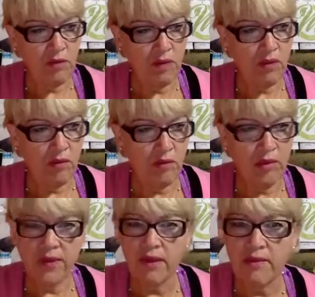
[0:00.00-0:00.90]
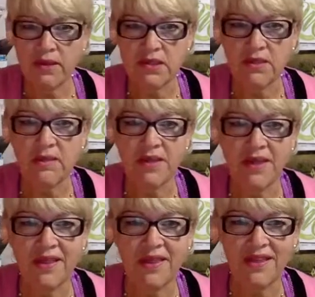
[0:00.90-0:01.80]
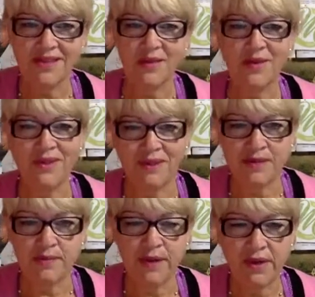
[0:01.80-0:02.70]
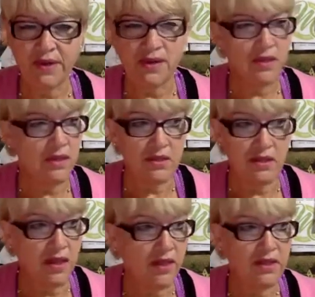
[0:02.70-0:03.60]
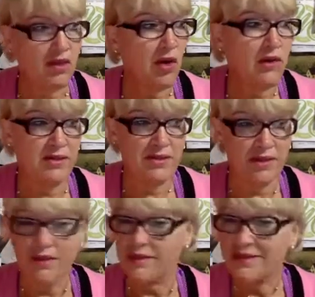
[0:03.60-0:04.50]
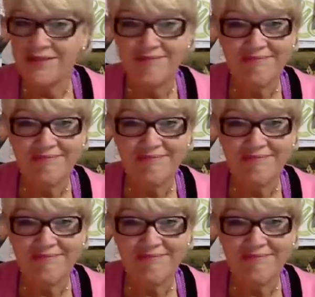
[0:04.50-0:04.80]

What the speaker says: don't think about some of the things that we do as parents. And I did all these things.